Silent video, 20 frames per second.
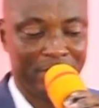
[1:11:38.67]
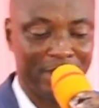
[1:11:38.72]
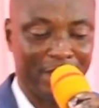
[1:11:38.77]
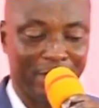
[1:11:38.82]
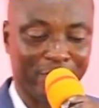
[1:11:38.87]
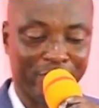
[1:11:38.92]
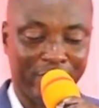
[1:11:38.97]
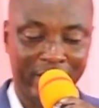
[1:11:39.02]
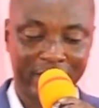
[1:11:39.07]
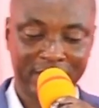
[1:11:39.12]

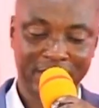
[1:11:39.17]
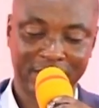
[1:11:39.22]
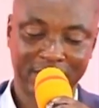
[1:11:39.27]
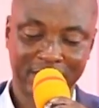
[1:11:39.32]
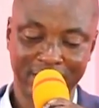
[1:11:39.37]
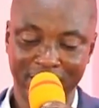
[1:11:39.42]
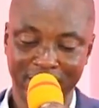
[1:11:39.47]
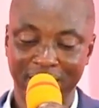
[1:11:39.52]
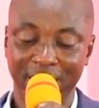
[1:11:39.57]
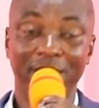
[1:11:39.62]
The
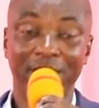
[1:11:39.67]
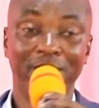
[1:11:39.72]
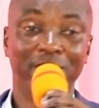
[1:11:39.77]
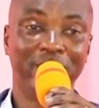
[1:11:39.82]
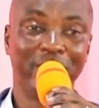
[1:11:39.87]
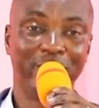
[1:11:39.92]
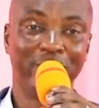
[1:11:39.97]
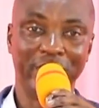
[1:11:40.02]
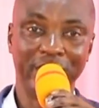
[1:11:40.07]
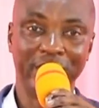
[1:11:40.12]
rest,
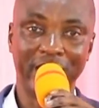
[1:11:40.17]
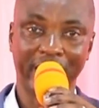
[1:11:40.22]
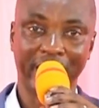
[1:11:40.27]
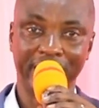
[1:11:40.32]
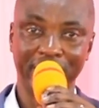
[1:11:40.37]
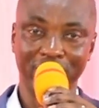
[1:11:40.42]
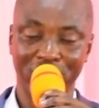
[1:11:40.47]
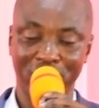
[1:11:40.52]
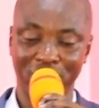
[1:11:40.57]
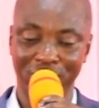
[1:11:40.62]
maybe
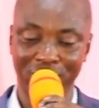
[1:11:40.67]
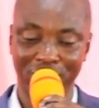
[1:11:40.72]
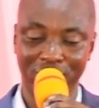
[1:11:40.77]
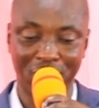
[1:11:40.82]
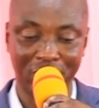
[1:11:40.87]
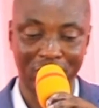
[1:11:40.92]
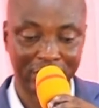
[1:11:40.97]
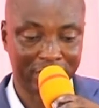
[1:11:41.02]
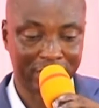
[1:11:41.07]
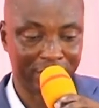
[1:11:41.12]
daddy will
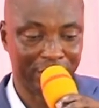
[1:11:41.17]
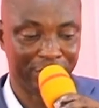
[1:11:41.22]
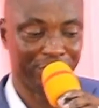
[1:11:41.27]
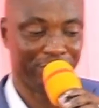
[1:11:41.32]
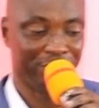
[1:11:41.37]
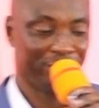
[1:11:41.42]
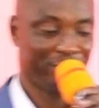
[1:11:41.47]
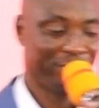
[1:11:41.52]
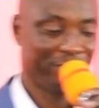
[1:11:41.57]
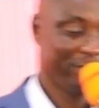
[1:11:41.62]
continue,